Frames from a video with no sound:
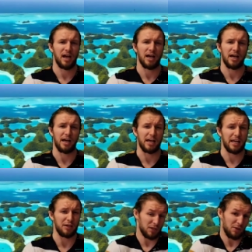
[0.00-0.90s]

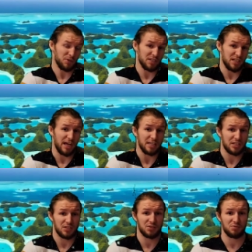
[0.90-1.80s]
it was a
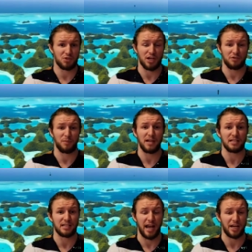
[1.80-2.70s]
nice change of pace
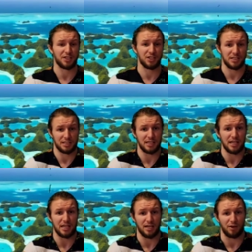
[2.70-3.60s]
to actually
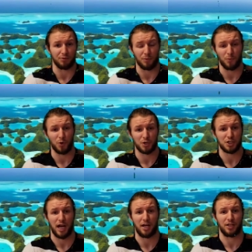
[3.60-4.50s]
see a reward
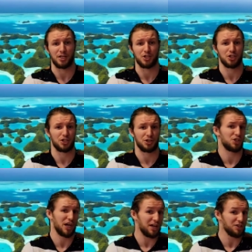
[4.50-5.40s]
challenge. The
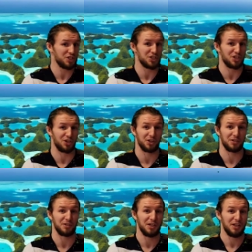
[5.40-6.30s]
challenges
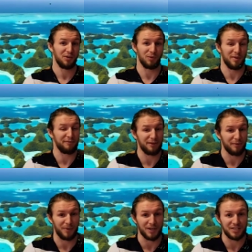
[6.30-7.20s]
are one of my favorite
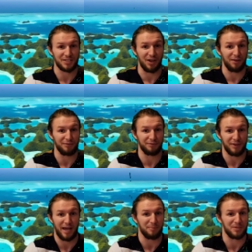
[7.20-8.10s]
parts of
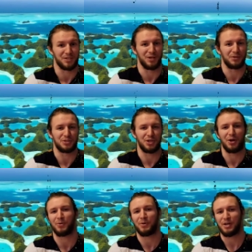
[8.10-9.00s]
episodes.
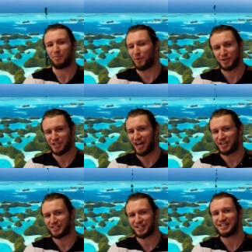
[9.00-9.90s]
So more
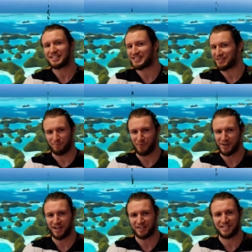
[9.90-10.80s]
challenges, more
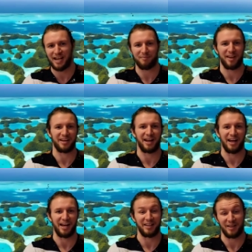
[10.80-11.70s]
entertainment,
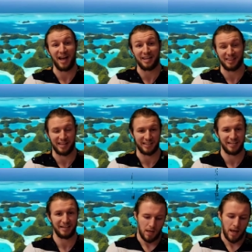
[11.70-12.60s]
I
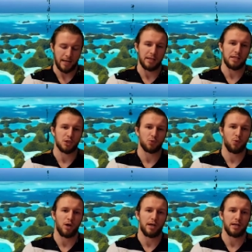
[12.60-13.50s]
think. And in this
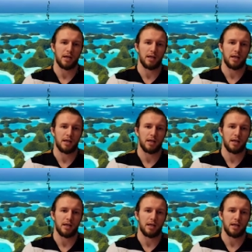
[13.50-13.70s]
one,